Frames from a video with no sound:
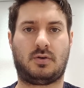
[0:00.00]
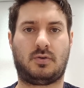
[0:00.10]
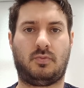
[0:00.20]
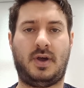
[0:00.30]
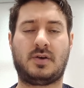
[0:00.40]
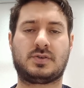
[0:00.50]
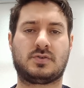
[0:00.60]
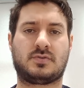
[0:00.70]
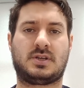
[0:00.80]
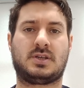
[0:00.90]
What else
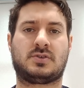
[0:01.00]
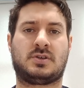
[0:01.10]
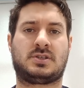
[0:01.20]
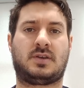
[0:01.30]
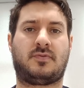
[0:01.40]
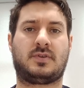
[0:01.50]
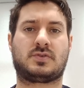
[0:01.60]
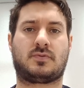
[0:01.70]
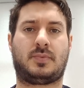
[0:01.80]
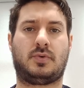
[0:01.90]
was really interesting from
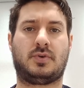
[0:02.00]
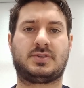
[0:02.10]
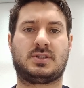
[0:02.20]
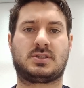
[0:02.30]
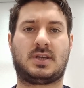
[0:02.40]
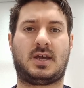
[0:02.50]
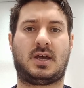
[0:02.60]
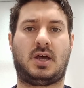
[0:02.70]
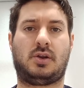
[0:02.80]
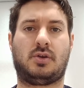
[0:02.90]
this report is that
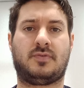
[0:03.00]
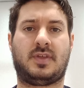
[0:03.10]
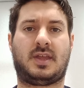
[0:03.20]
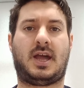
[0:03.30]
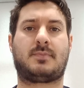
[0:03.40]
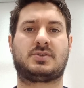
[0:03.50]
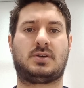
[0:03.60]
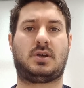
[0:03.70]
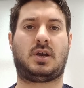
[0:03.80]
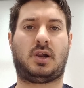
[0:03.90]
a lot of the gaps
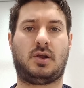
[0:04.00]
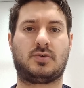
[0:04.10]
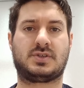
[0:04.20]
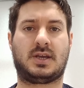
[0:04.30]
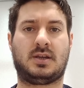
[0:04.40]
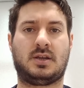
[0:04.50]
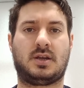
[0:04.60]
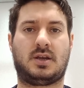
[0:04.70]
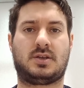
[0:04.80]
are closing.